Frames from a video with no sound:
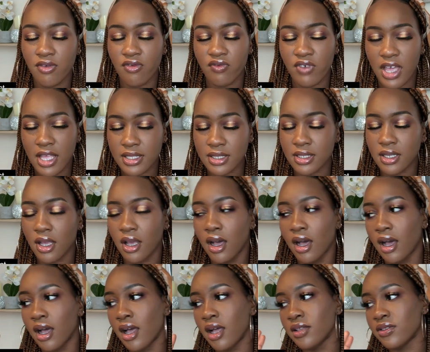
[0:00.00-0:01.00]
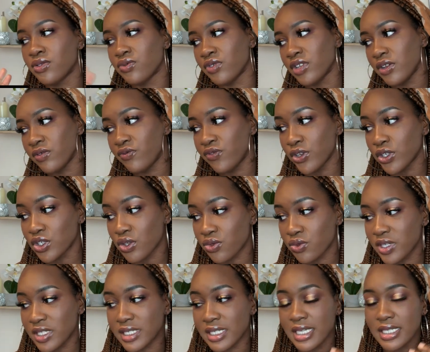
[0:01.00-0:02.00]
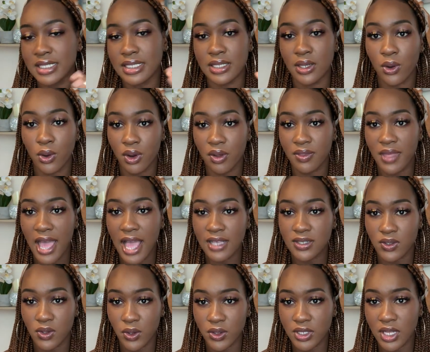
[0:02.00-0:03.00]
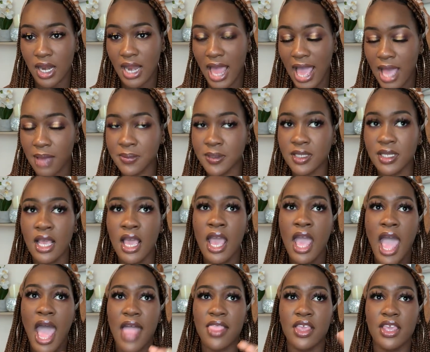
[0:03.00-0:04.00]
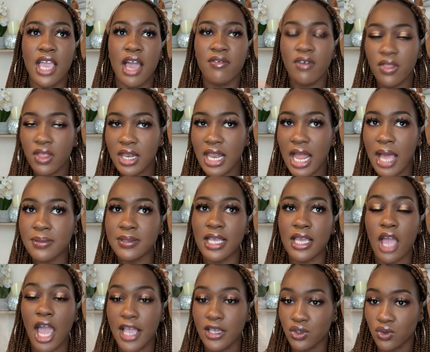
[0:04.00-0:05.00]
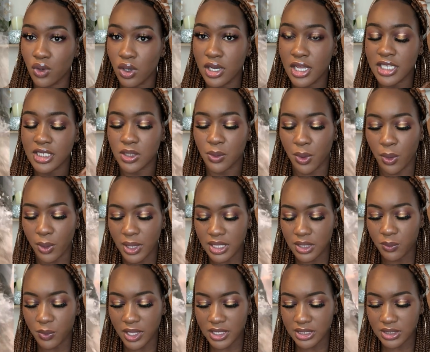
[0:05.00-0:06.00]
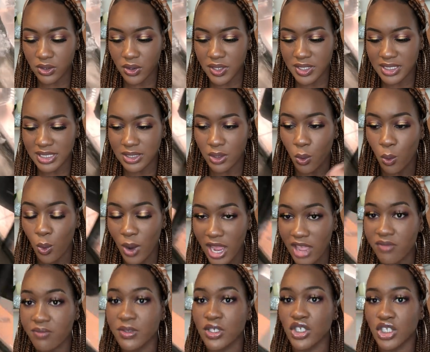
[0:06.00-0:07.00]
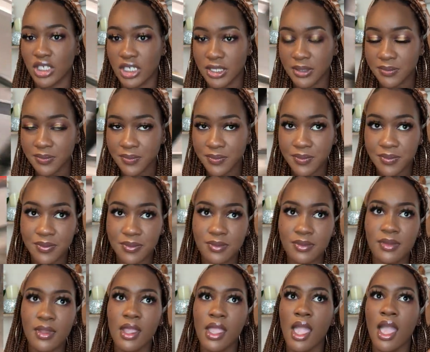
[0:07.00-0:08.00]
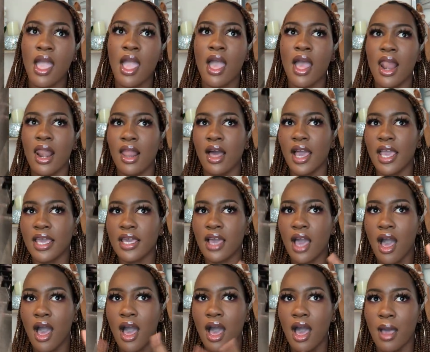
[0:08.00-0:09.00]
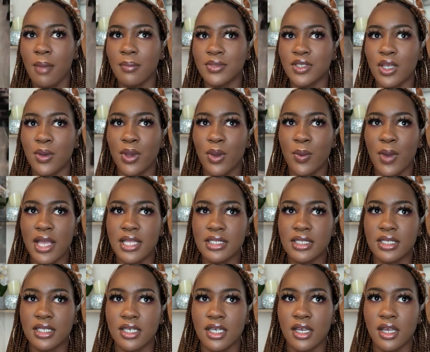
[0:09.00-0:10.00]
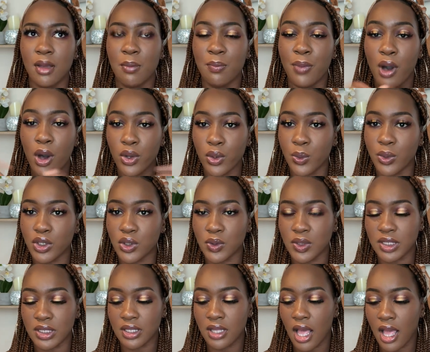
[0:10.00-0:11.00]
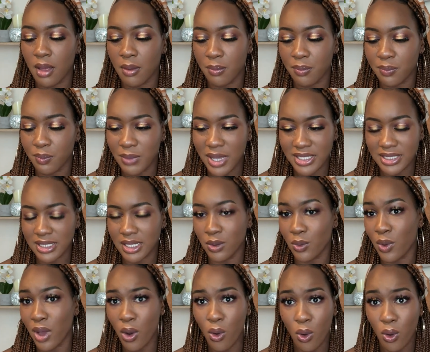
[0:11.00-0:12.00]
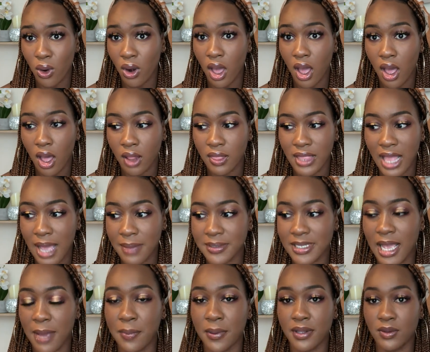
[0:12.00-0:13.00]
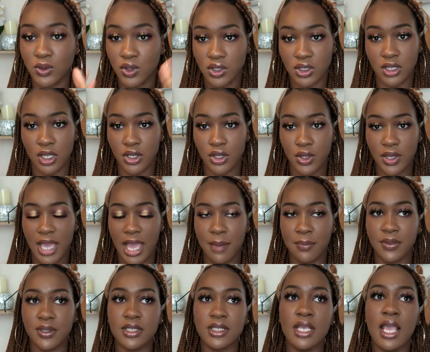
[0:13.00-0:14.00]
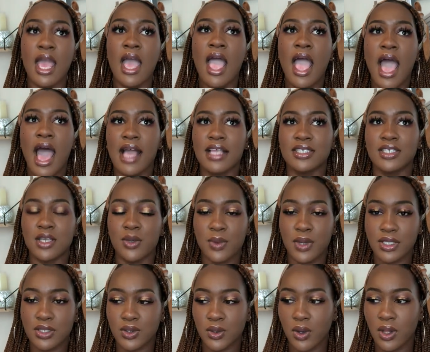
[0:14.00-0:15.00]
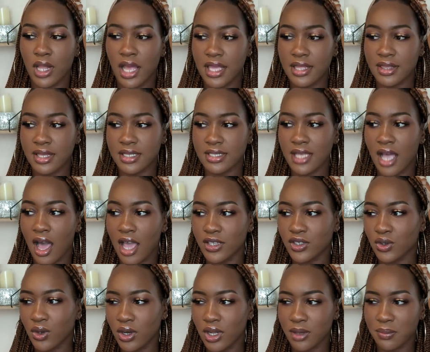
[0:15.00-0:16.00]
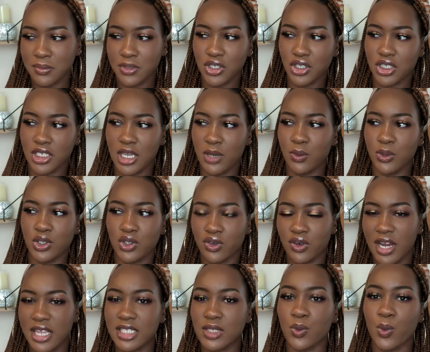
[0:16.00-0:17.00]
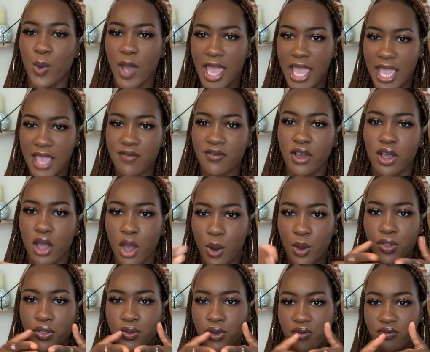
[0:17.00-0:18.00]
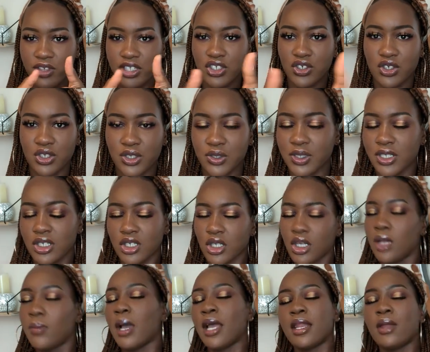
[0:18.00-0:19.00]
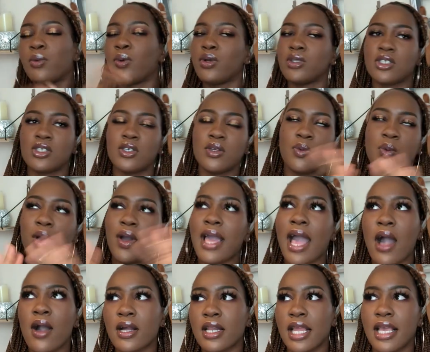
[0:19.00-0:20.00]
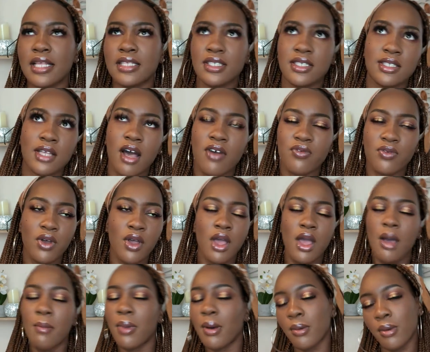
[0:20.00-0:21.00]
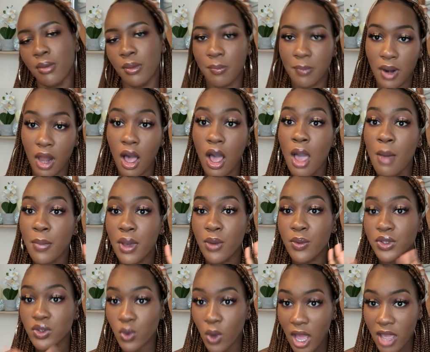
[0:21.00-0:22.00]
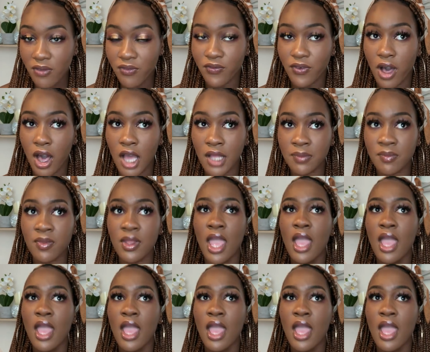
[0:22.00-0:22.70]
Inventor, Fusion 360, all of that. So those are labs. And then you have other labs like hydraulics. So we went to go and see the wave machine. Like, so we went to Boulder, which was like basically where all our labs happen, which is a new campus. And so we saw like this hydraulic machine, which creates wave going through a Venturi tube. And then we're calculating stuff, blah, blah, blah, blah. But it was quite fun.